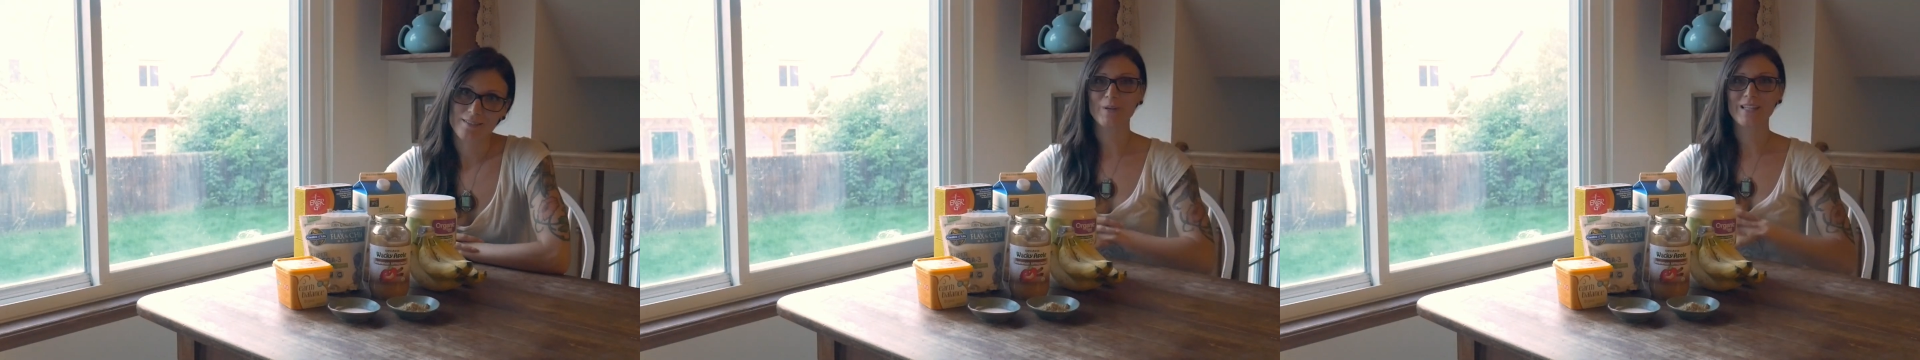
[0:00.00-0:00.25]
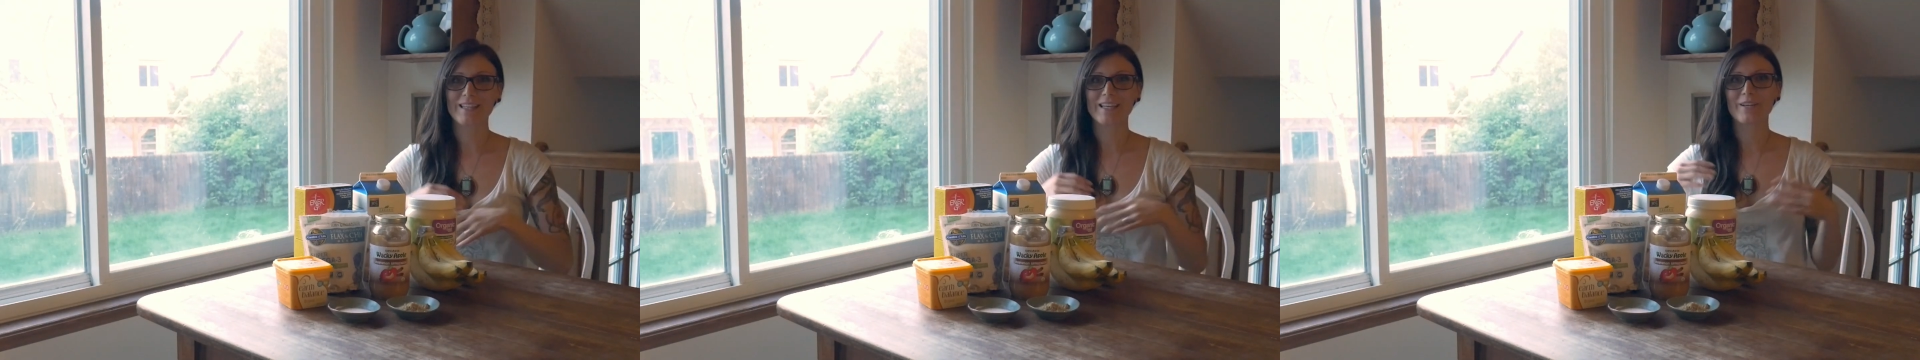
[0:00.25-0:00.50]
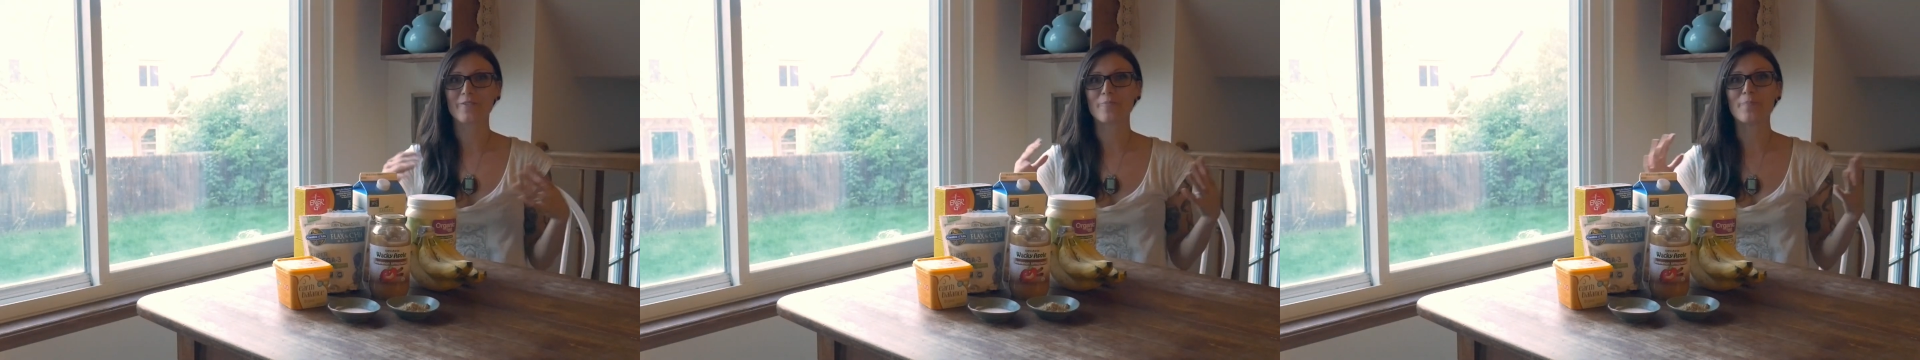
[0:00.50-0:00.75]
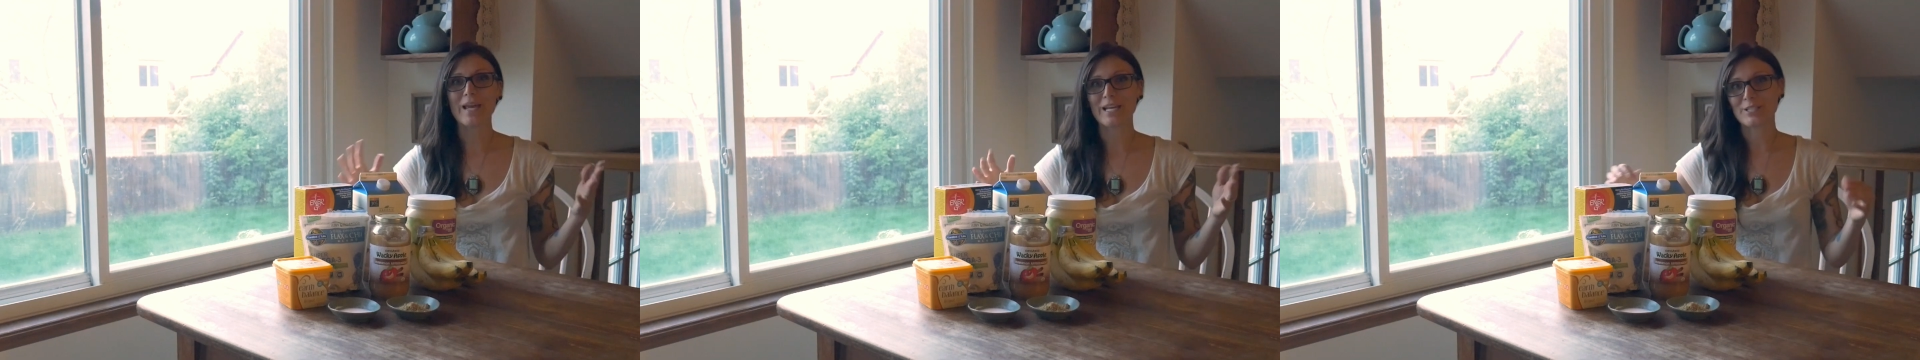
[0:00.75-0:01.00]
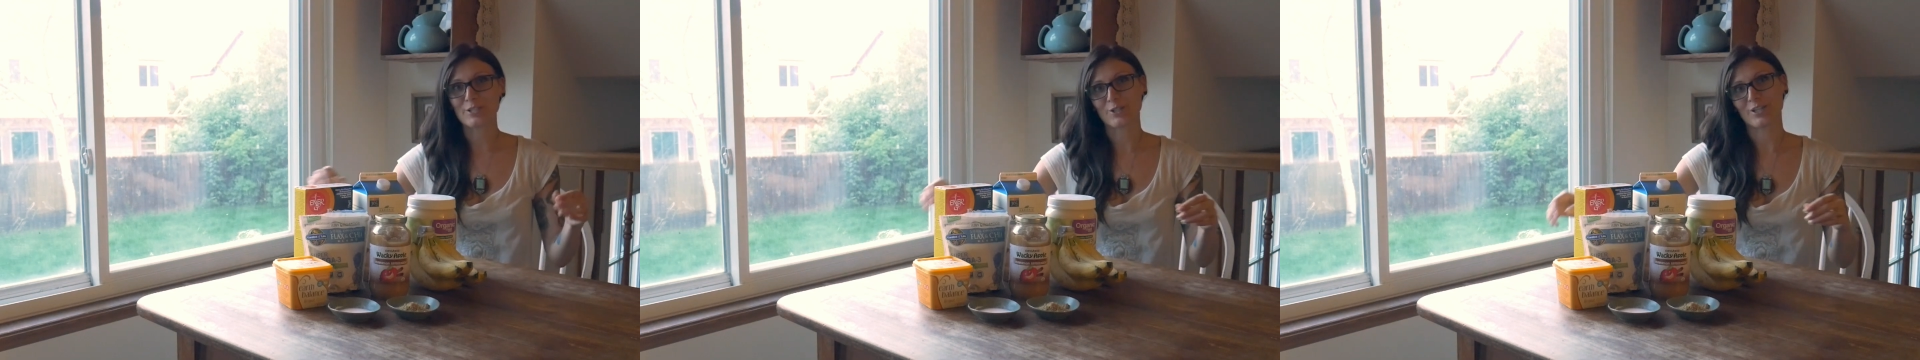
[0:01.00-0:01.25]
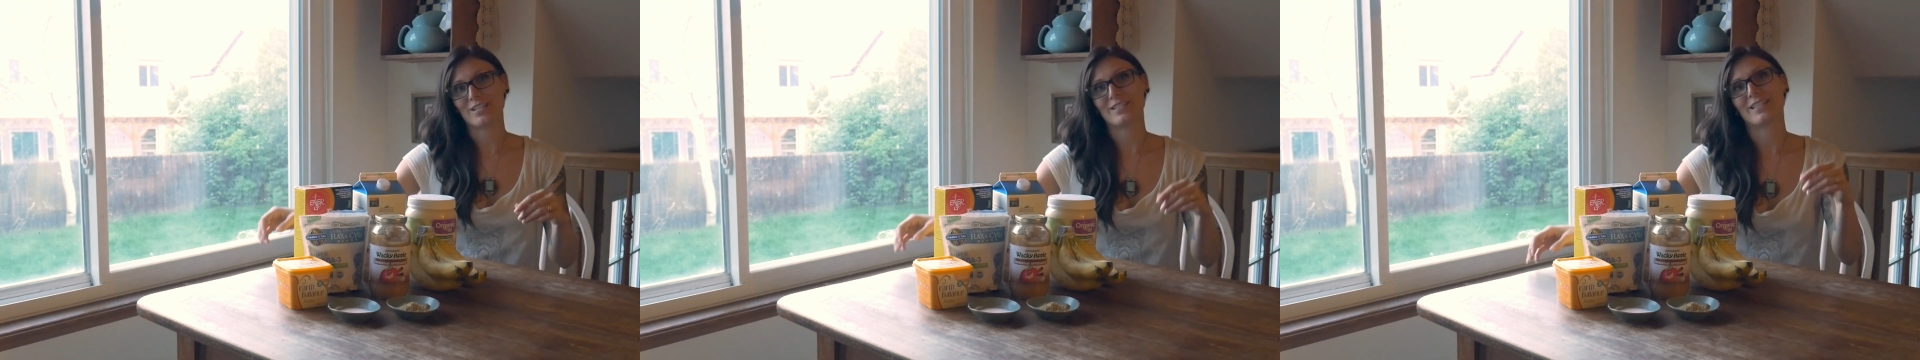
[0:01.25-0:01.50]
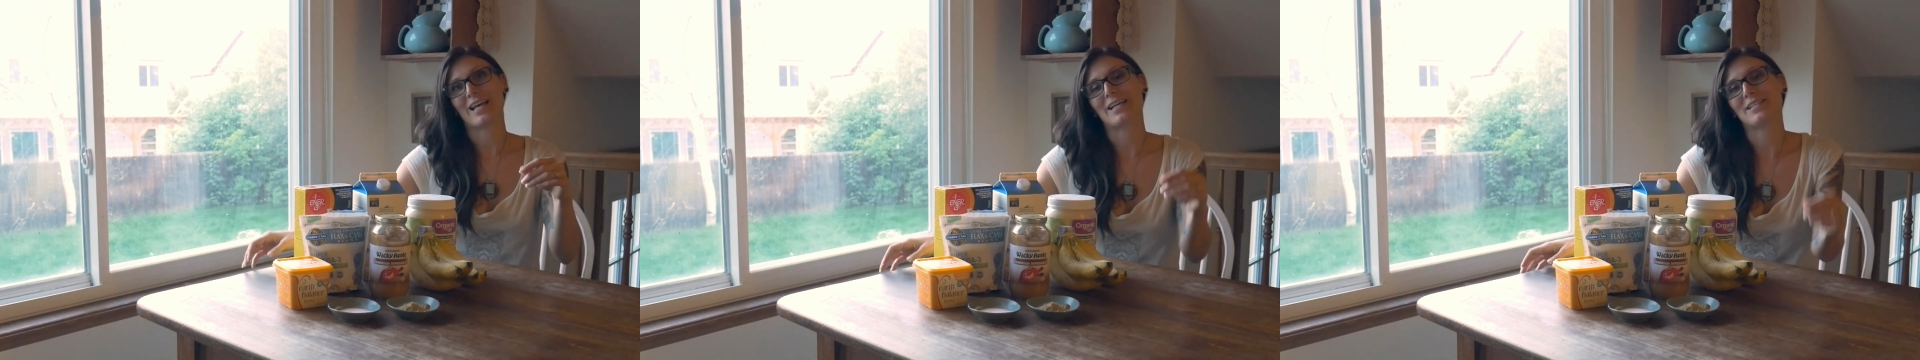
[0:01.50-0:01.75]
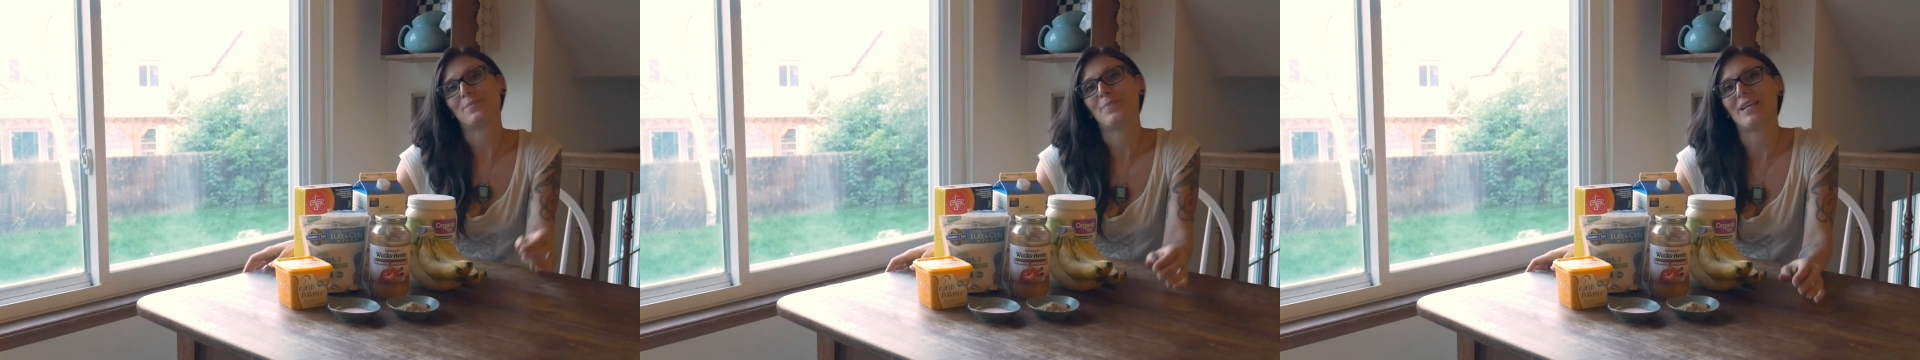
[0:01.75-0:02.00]
We think of baked goods
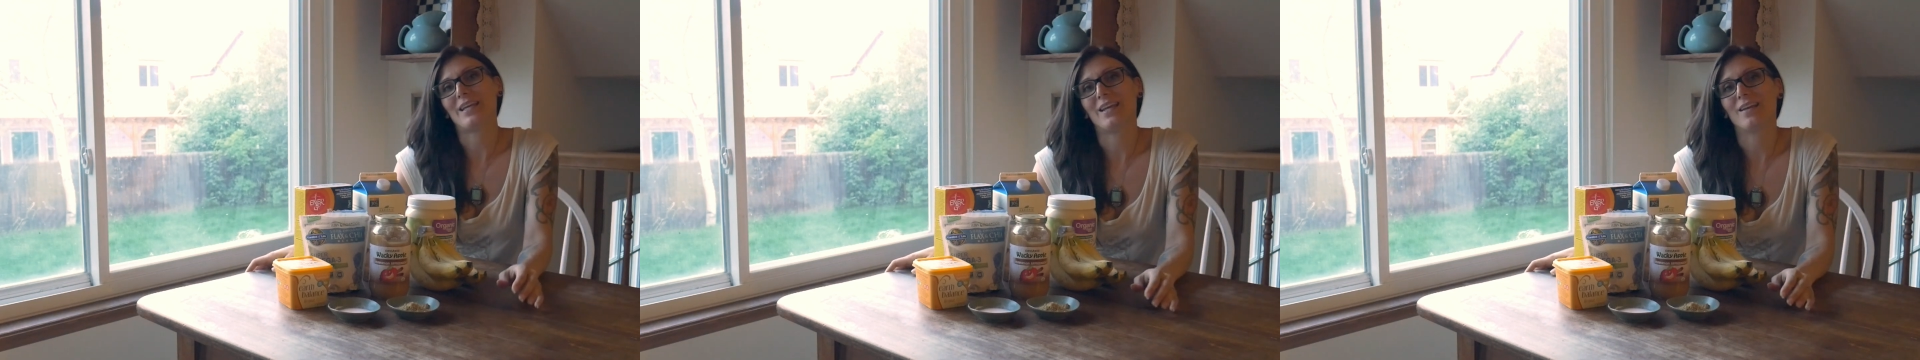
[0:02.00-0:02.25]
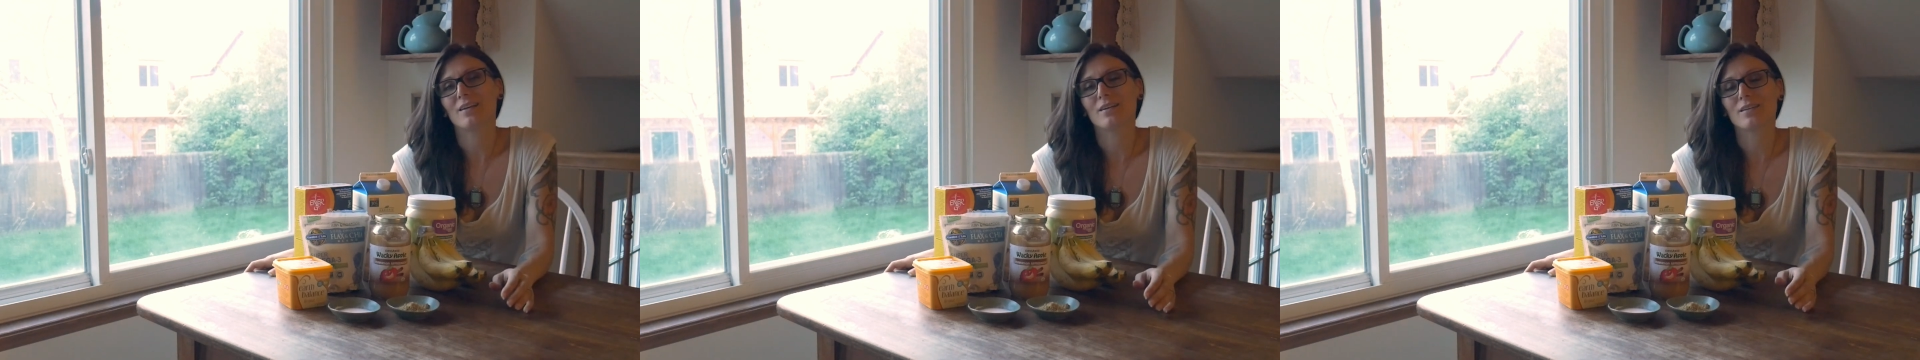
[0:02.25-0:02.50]
as being